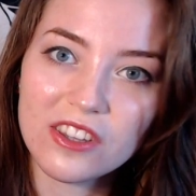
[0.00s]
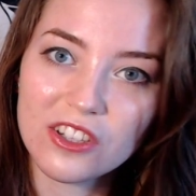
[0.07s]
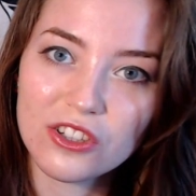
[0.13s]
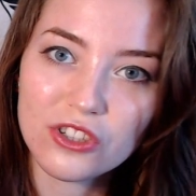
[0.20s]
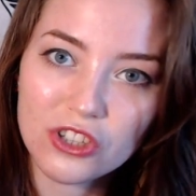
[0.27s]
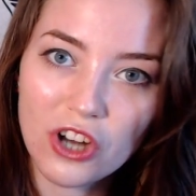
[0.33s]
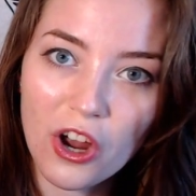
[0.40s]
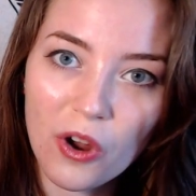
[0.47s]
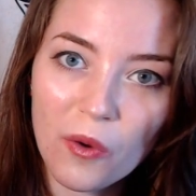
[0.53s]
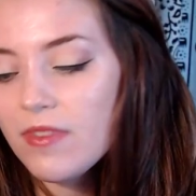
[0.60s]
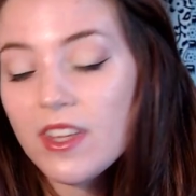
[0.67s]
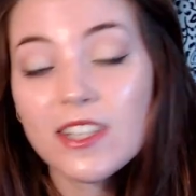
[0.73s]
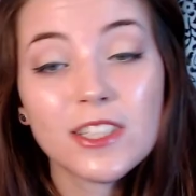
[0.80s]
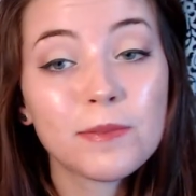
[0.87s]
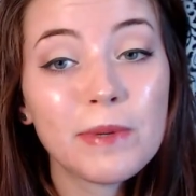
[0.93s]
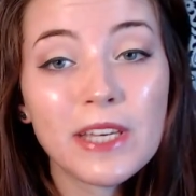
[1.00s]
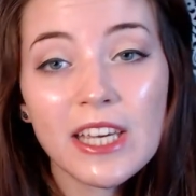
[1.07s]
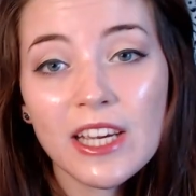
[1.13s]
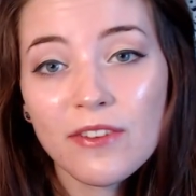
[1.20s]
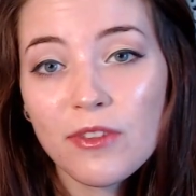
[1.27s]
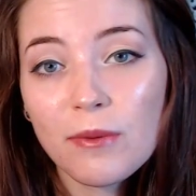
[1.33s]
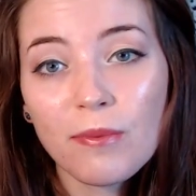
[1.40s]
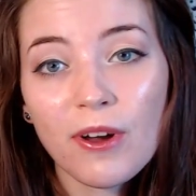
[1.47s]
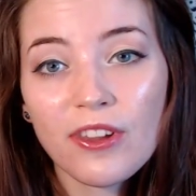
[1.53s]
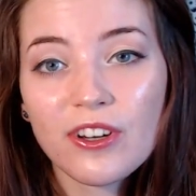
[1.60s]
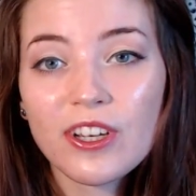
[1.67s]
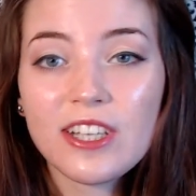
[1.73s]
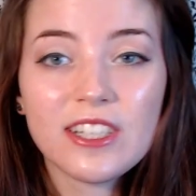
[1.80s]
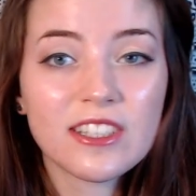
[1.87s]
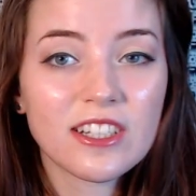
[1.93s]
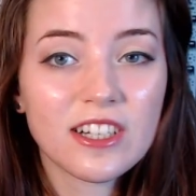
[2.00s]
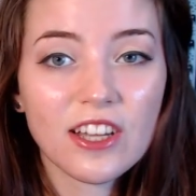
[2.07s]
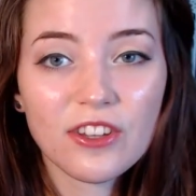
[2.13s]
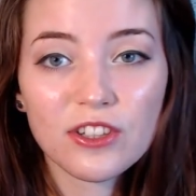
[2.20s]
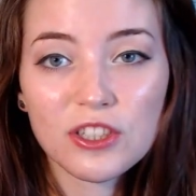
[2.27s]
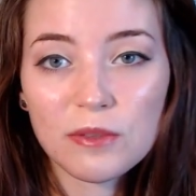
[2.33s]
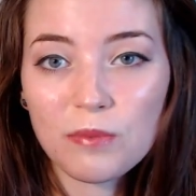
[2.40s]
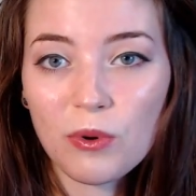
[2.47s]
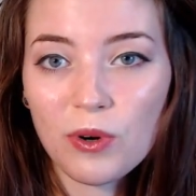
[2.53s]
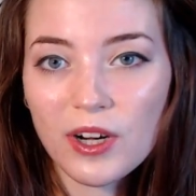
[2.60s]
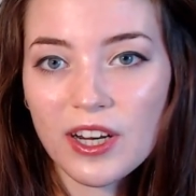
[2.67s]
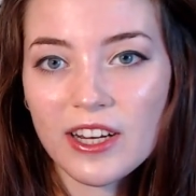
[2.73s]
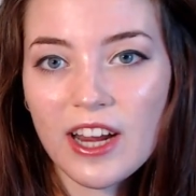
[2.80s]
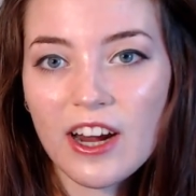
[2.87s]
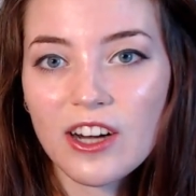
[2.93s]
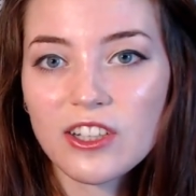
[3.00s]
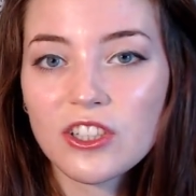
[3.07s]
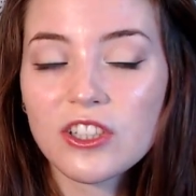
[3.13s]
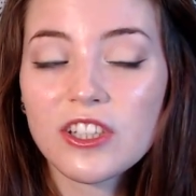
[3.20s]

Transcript: this show. Speaking of the brother, he is another supporting character